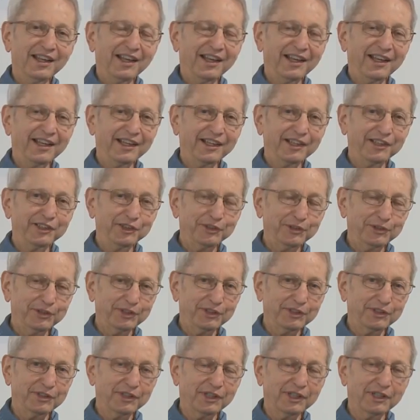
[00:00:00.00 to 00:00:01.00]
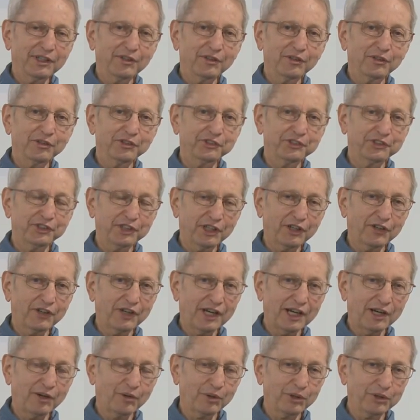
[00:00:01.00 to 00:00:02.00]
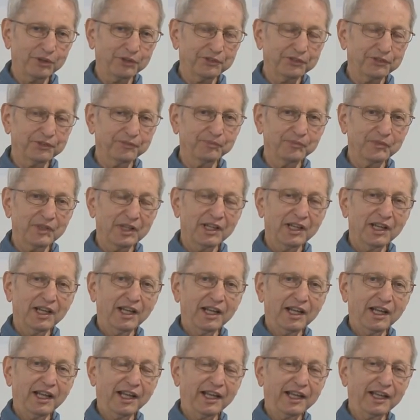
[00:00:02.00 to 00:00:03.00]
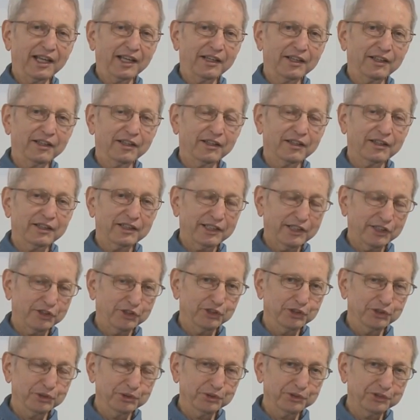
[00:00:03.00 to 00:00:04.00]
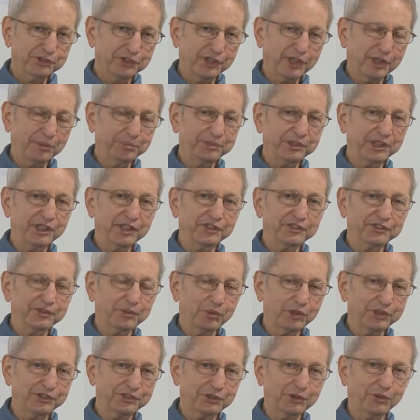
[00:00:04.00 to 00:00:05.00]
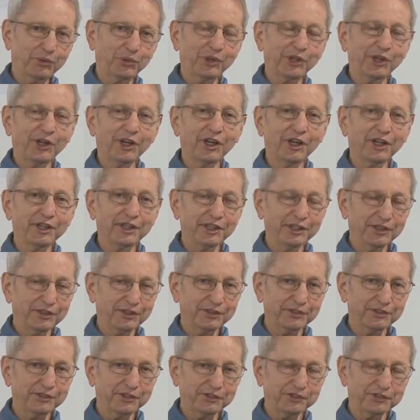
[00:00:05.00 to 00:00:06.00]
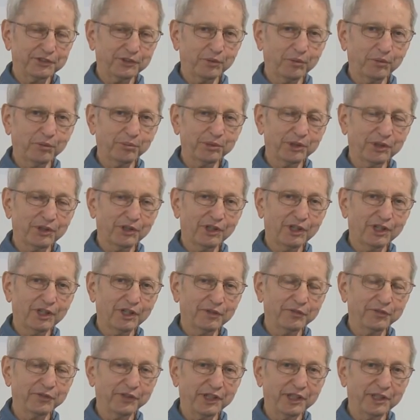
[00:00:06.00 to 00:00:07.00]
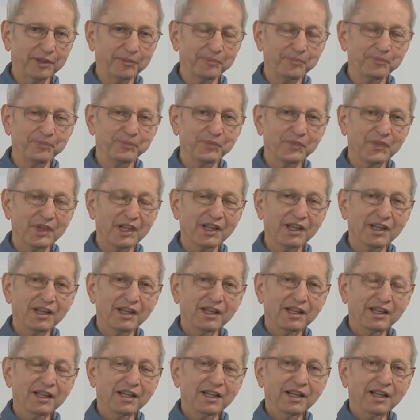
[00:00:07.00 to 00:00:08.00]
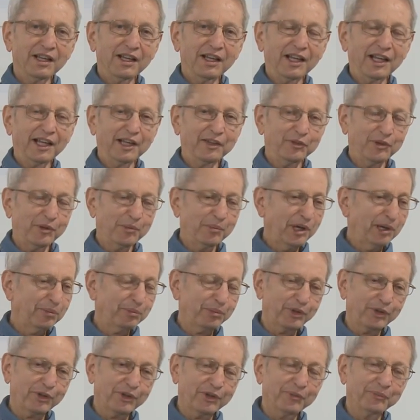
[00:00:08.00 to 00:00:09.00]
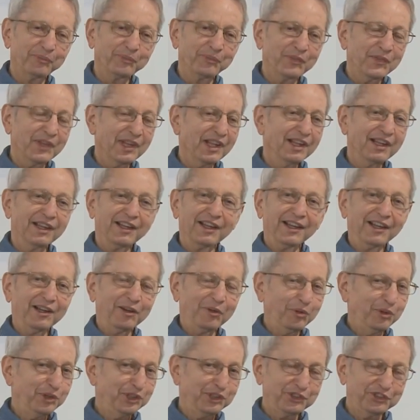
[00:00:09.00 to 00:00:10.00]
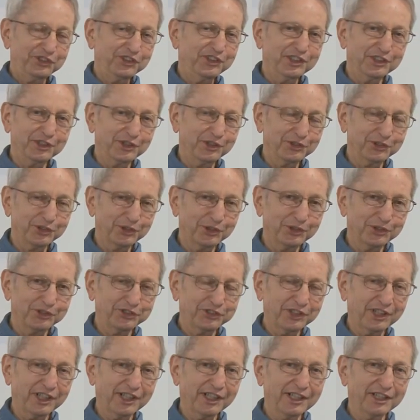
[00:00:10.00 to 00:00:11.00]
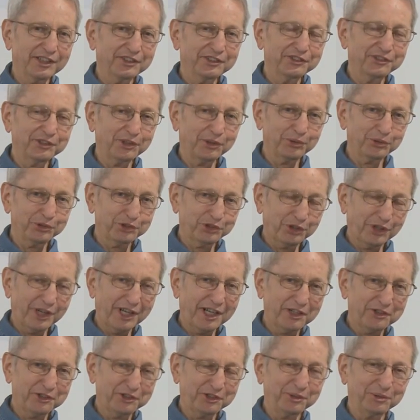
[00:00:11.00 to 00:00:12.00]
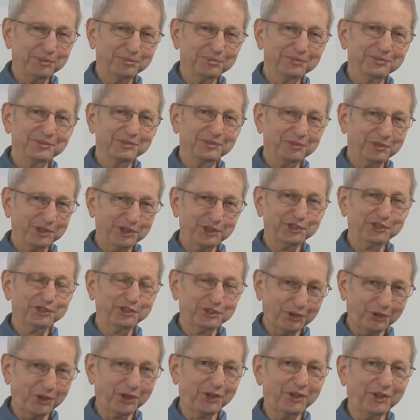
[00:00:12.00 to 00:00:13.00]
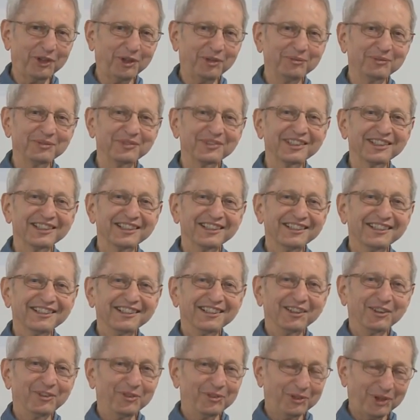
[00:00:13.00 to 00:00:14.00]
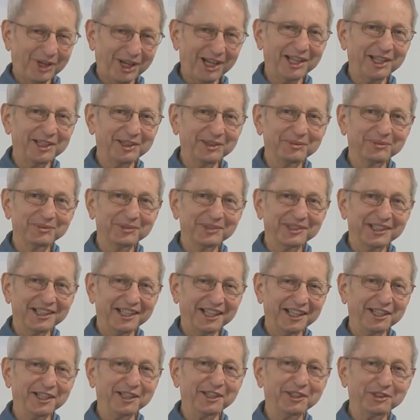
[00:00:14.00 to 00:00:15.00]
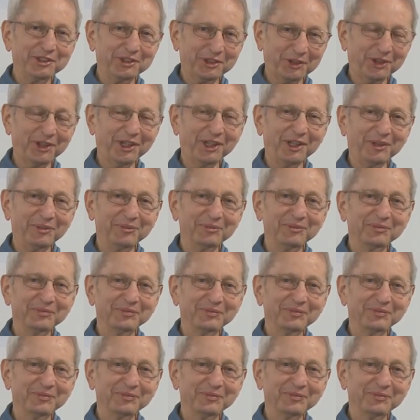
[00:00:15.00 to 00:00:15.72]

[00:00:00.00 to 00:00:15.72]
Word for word: and you can uh, see our hours and uh, get news and updates of what's going on here at the Snowmobile Hall of Fame. And remember, when you see those old sleds, don't trash them, restore them, ride them, and enjoy them.